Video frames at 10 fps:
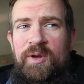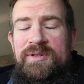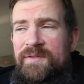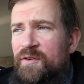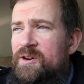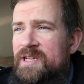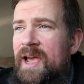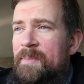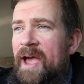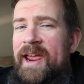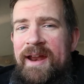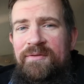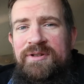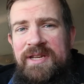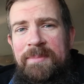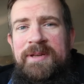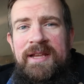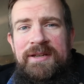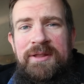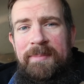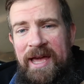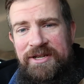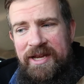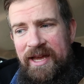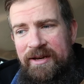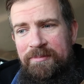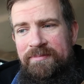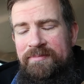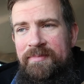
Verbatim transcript: was the first time I had ever stepped into the Magic Kingdom